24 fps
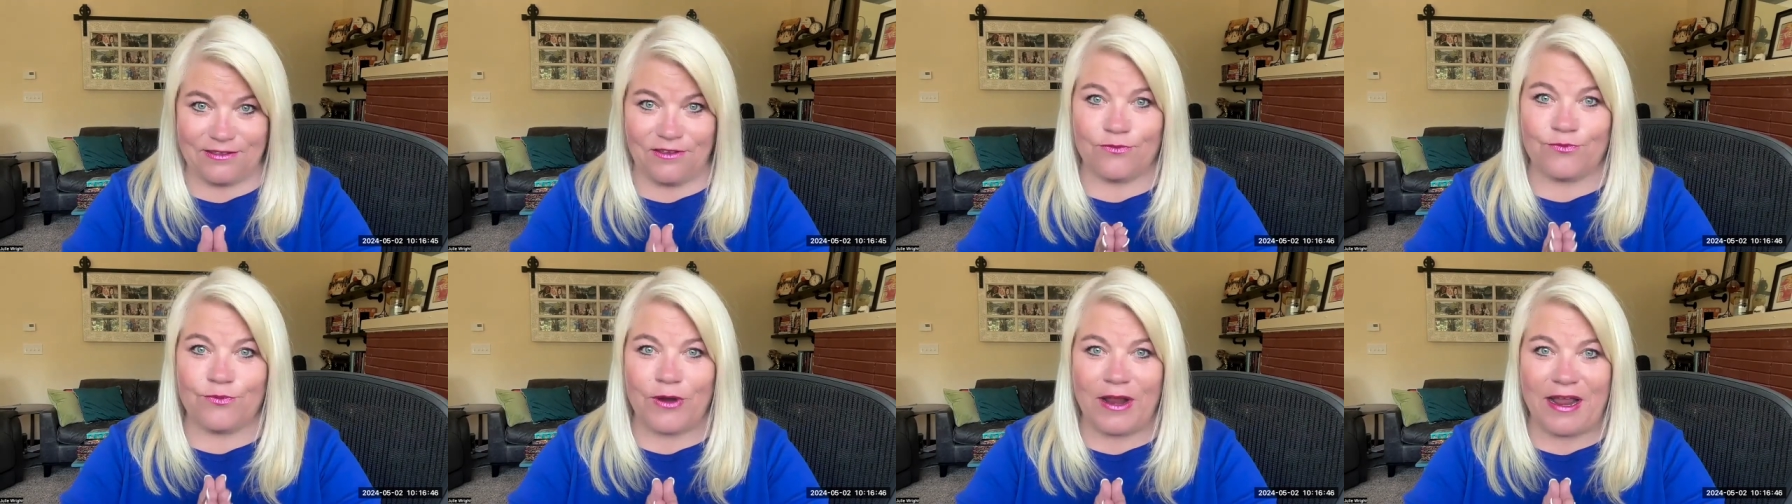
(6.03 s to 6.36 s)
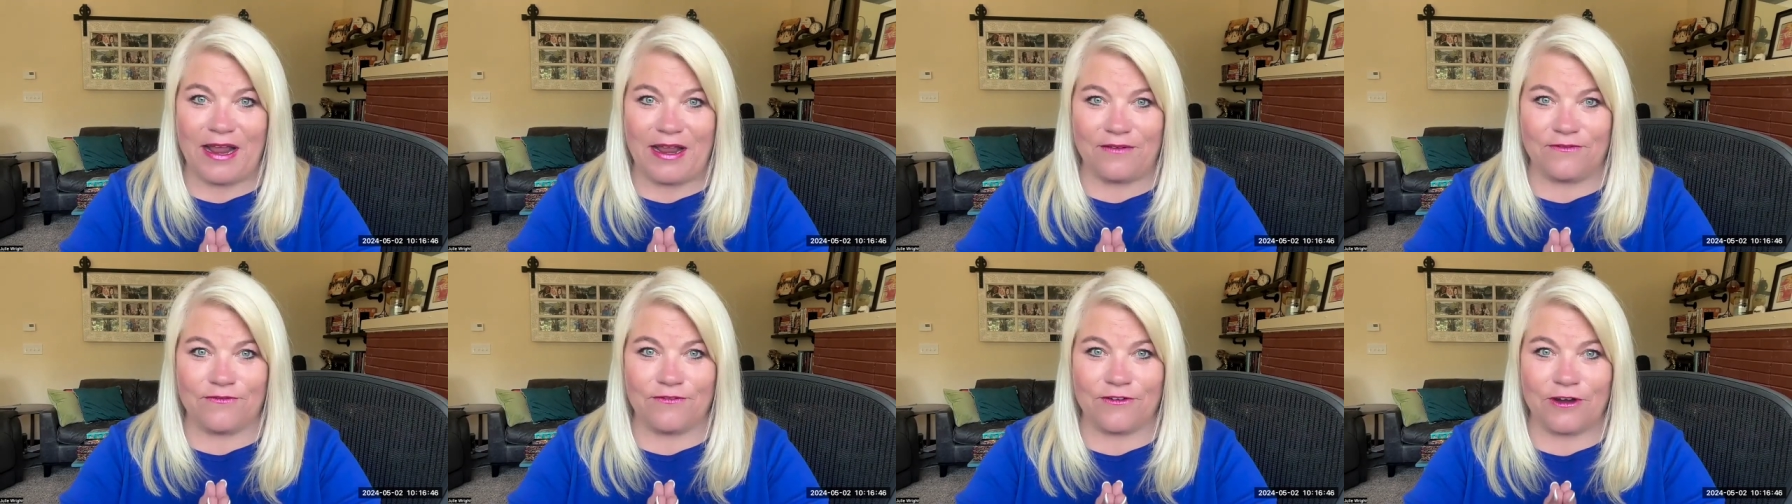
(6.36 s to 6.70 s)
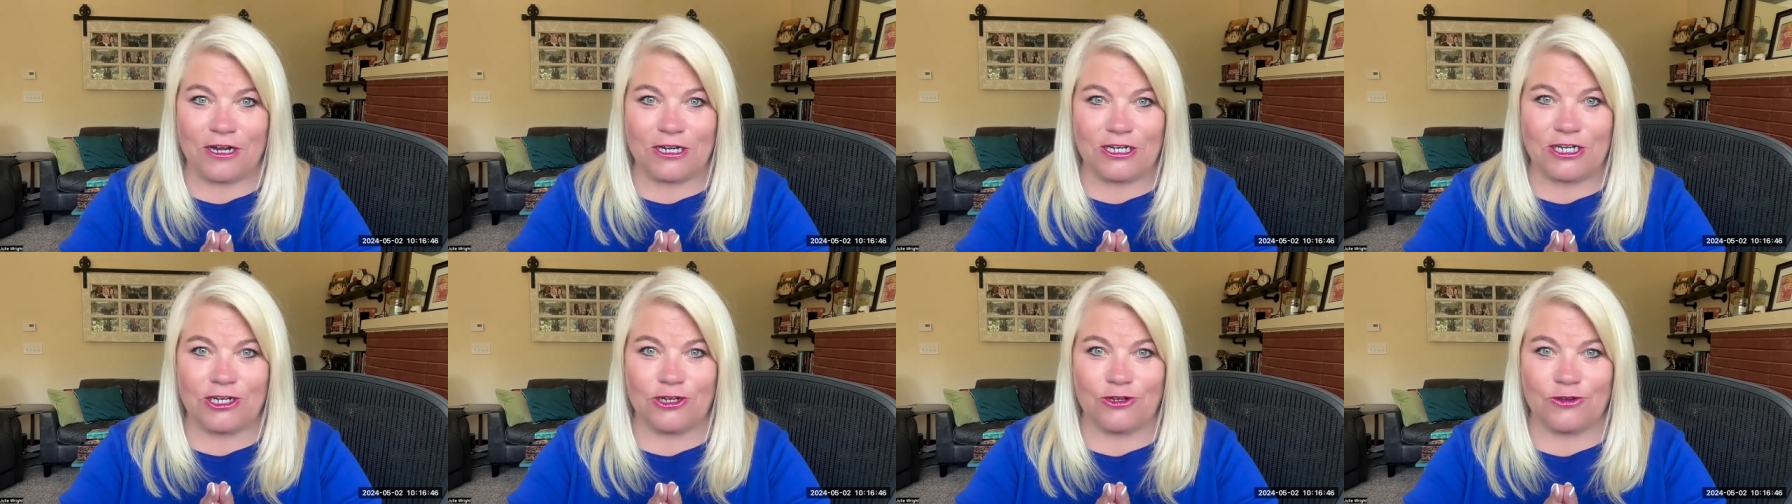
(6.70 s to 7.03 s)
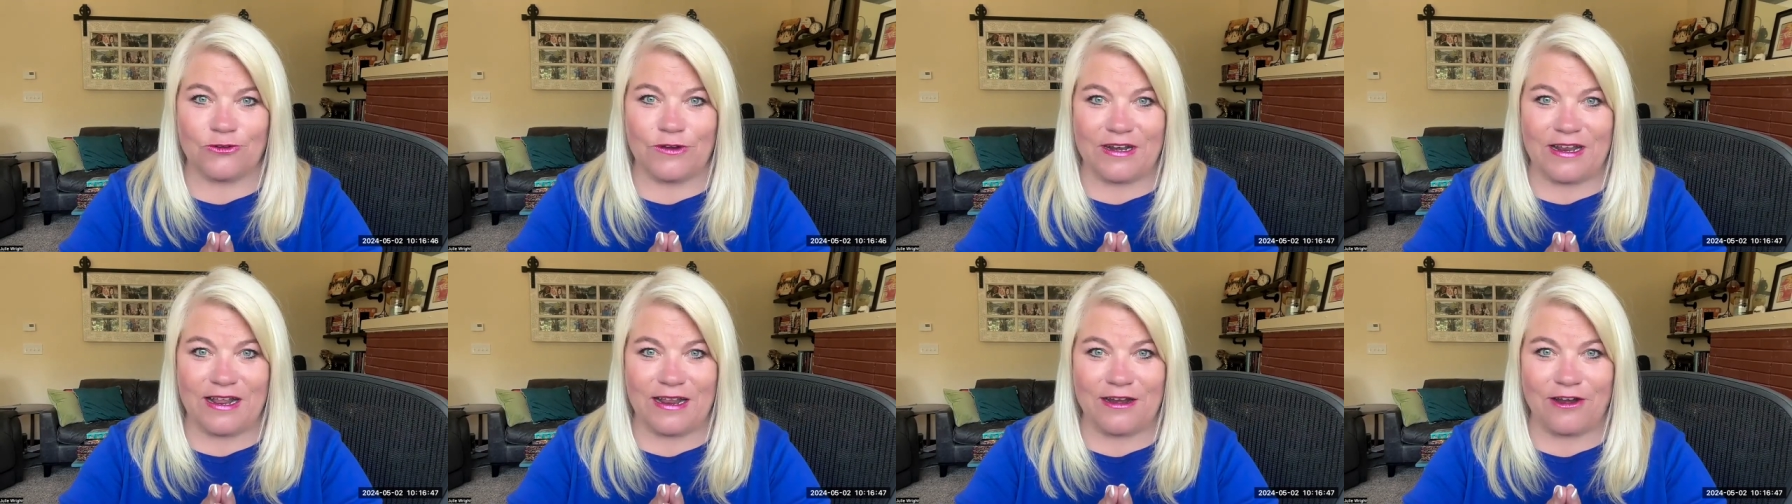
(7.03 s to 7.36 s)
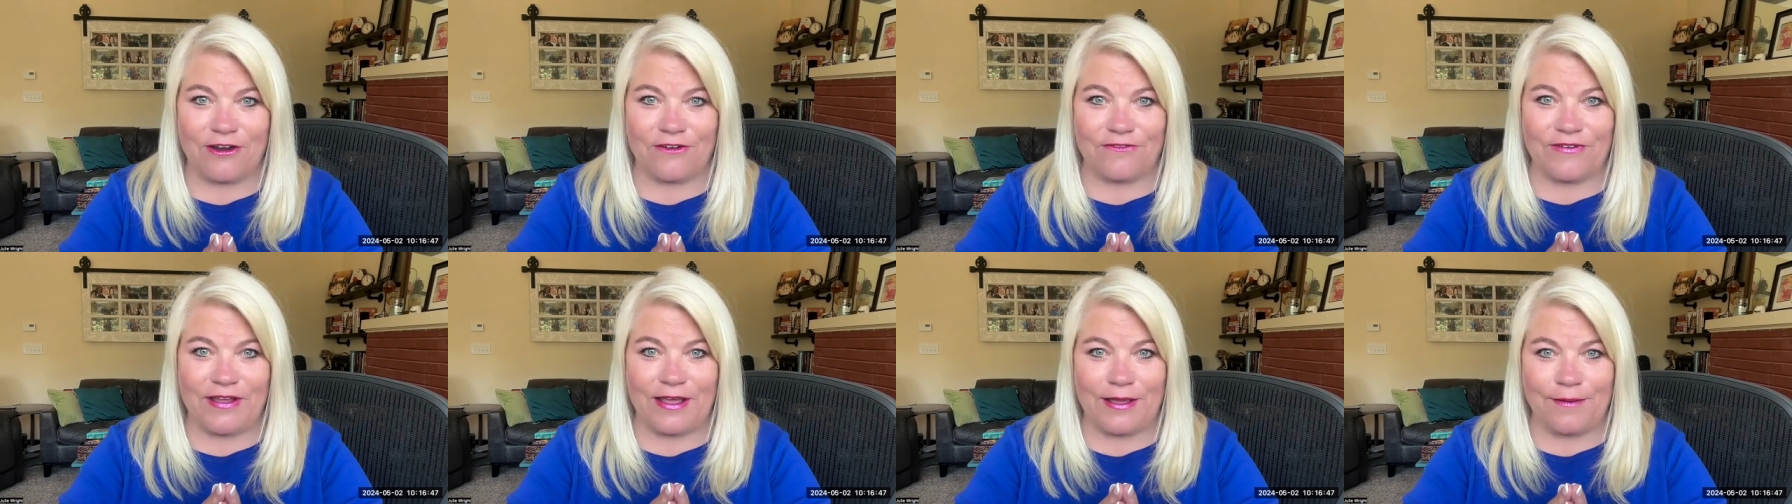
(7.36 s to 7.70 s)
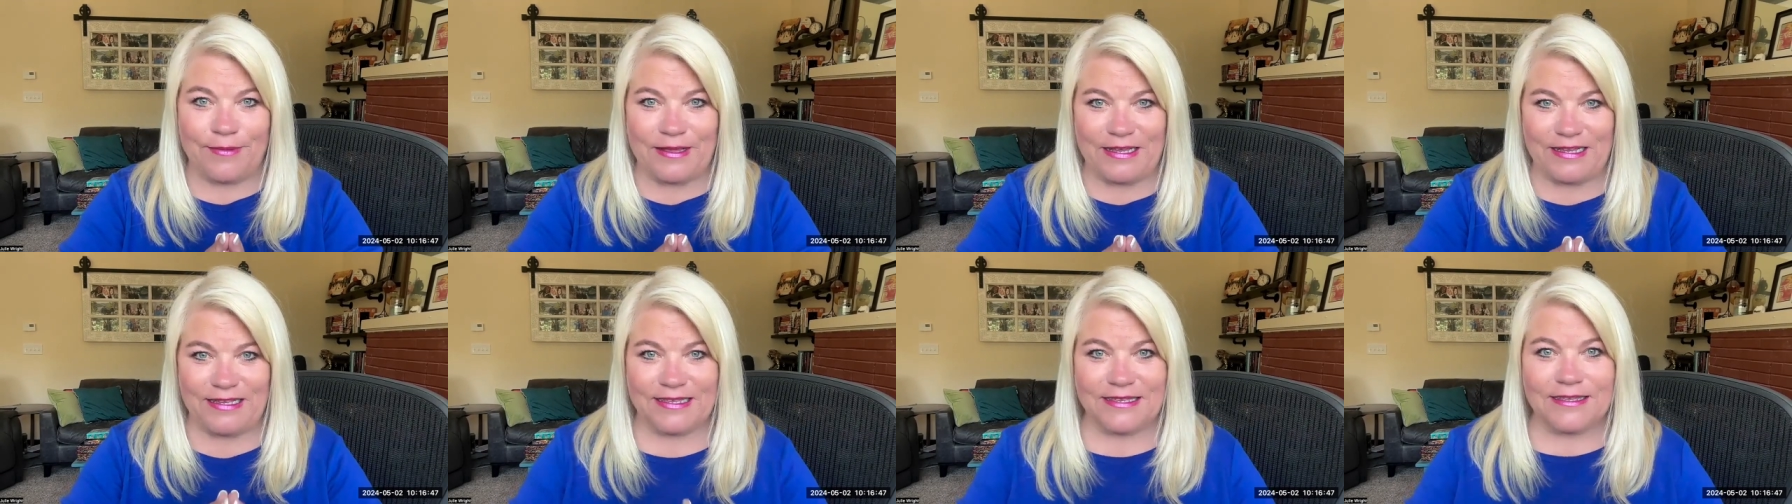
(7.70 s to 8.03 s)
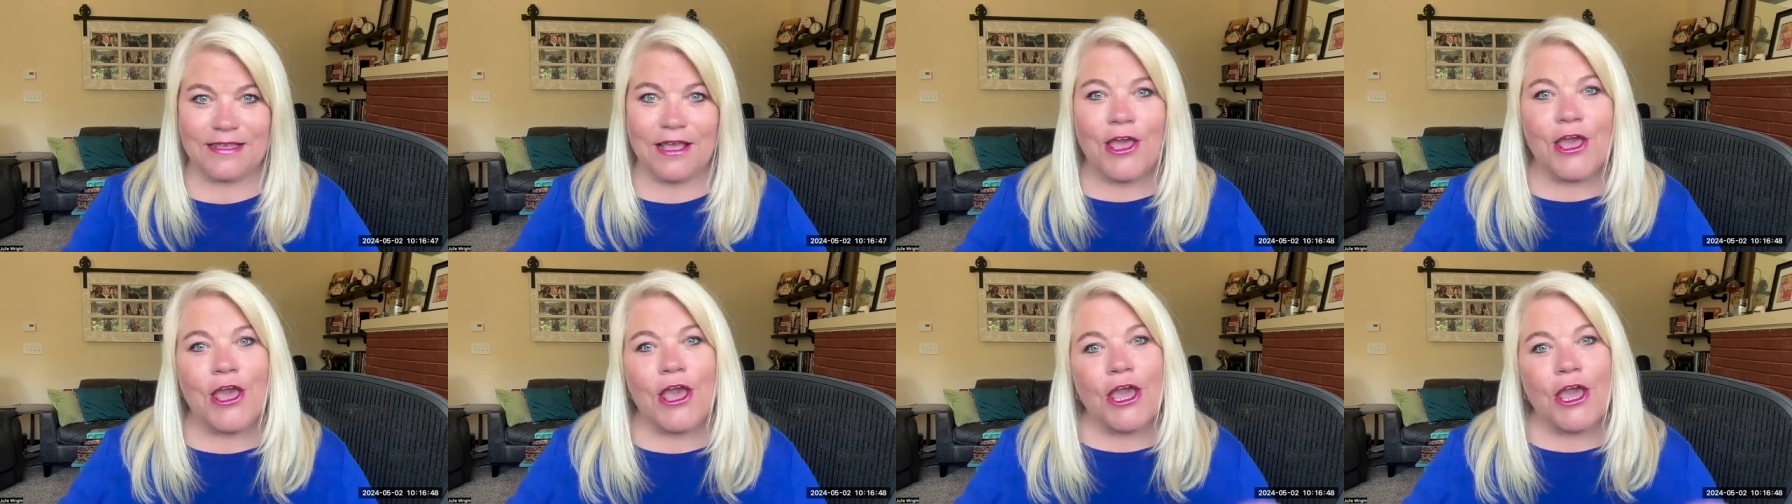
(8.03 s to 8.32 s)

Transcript: of praying for our children and our families.